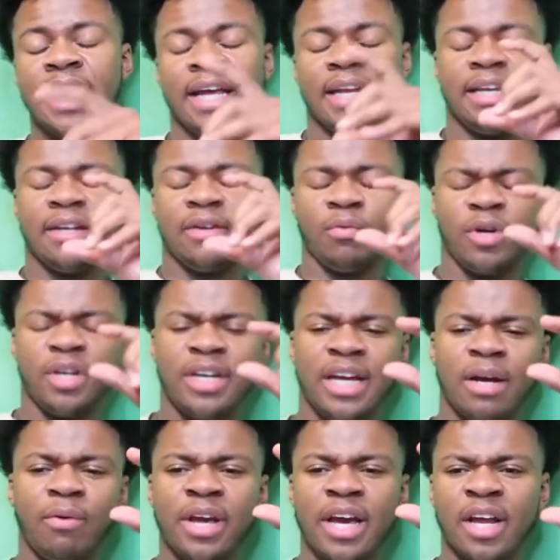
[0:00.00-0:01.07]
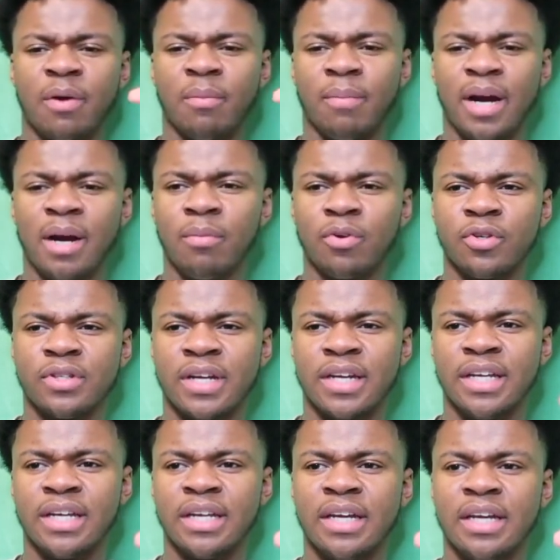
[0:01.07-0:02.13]
And then one day we had a Bible
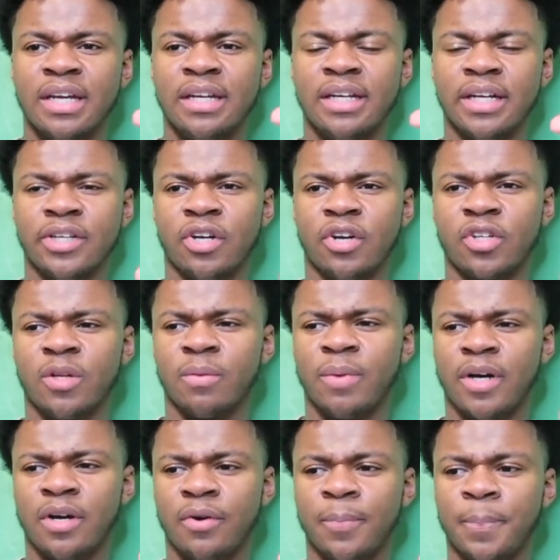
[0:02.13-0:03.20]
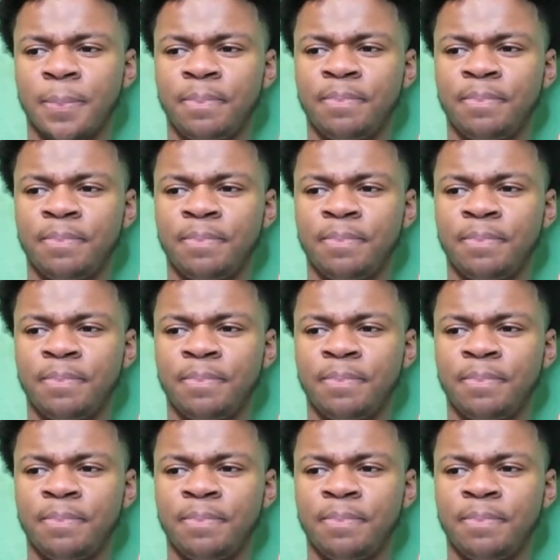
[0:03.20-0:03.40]
study that talked about,